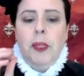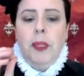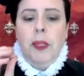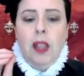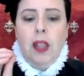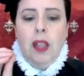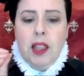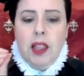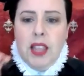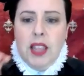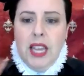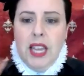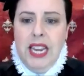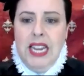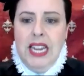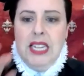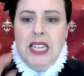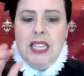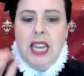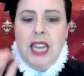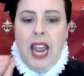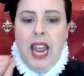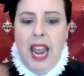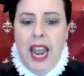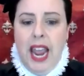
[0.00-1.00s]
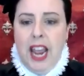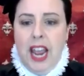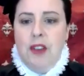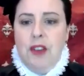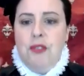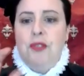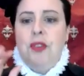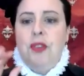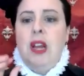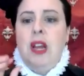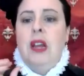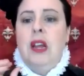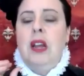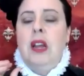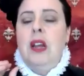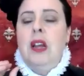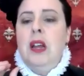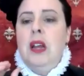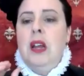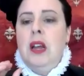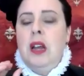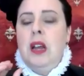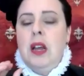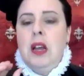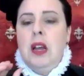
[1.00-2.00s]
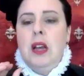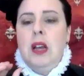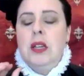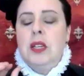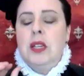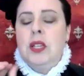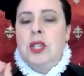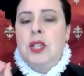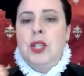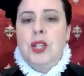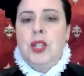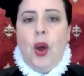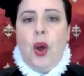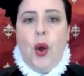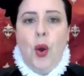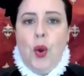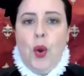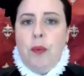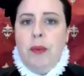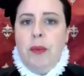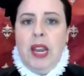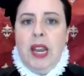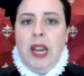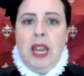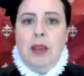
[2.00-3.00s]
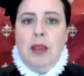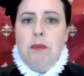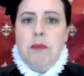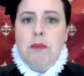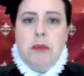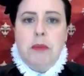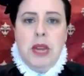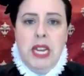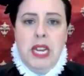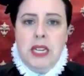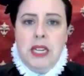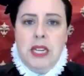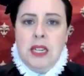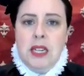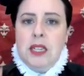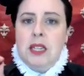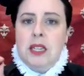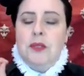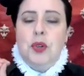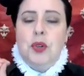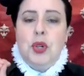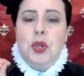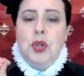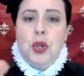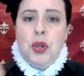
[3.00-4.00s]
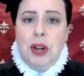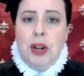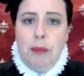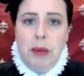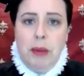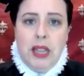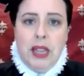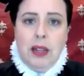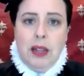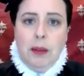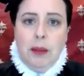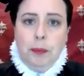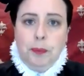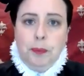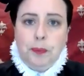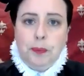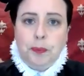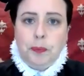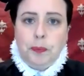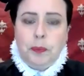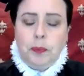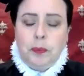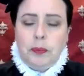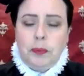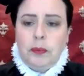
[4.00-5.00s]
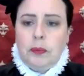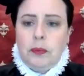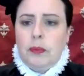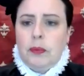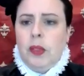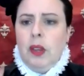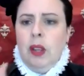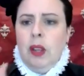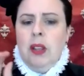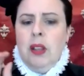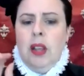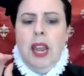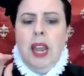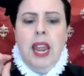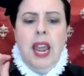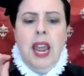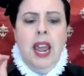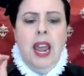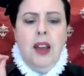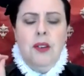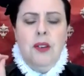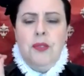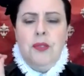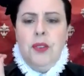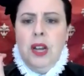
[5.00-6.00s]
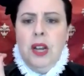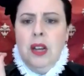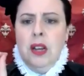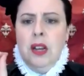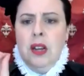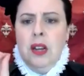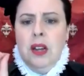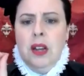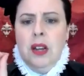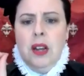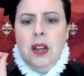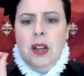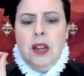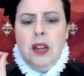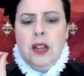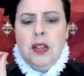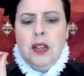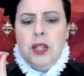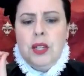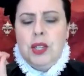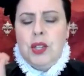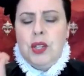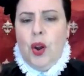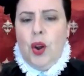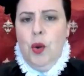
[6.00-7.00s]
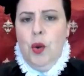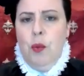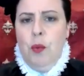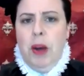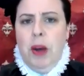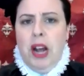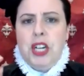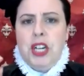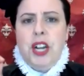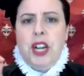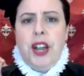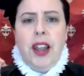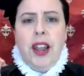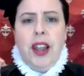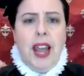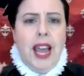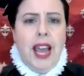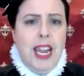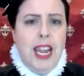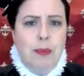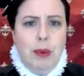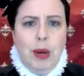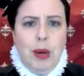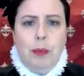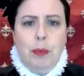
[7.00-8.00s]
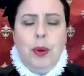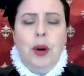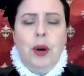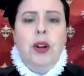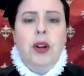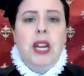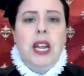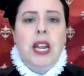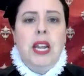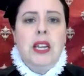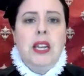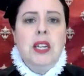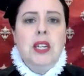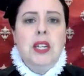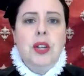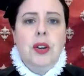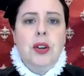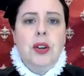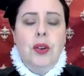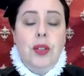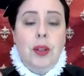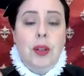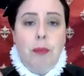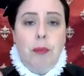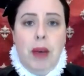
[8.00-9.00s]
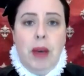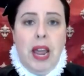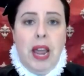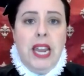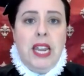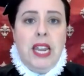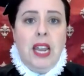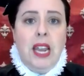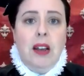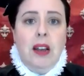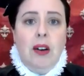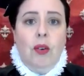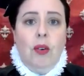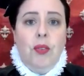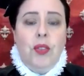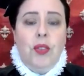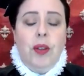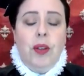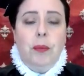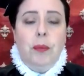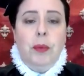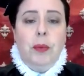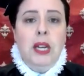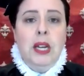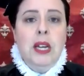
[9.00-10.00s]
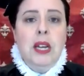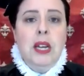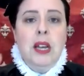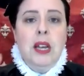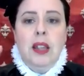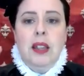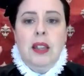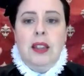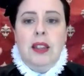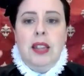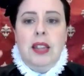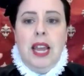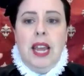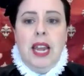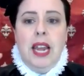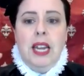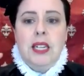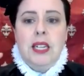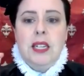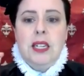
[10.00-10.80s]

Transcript: These have so many meters of trim in them. They have so much labor put into the making of them that